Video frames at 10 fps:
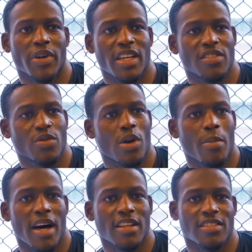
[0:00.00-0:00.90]
But it's all
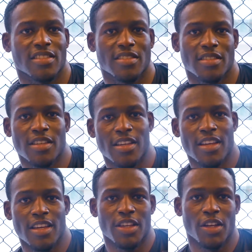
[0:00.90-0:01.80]
about just,
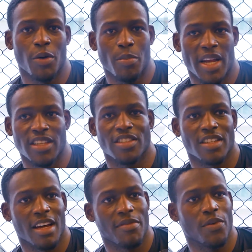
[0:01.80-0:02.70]
you know,
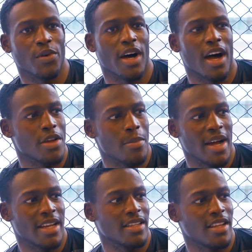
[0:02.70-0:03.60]
banishing that thought out of your
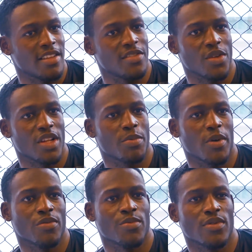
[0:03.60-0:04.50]
mind as soon as
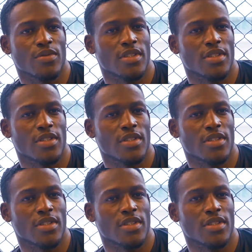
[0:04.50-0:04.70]
possible.